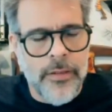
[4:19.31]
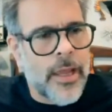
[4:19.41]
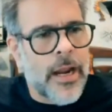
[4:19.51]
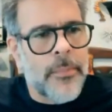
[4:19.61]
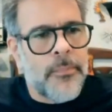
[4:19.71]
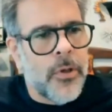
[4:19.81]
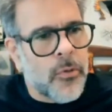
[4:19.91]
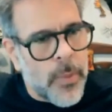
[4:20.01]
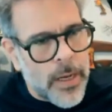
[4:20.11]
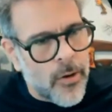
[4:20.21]
then I
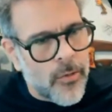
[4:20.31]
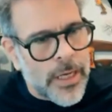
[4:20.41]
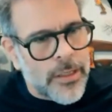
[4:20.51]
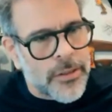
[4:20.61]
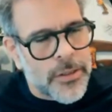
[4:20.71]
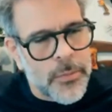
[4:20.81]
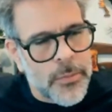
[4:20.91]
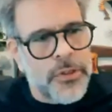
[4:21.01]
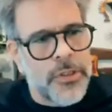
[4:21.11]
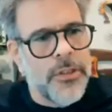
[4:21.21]
built my own agency in
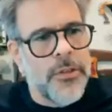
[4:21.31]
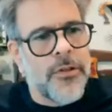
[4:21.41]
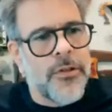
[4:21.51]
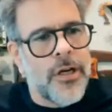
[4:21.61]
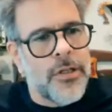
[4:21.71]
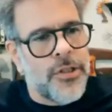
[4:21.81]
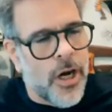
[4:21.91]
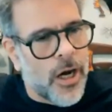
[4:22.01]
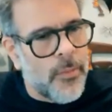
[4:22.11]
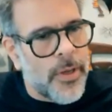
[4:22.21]
Brazil, got a
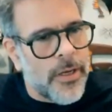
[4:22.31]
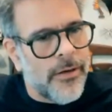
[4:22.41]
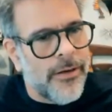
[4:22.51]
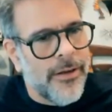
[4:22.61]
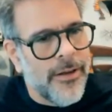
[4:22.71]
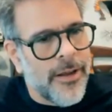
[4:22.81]
job in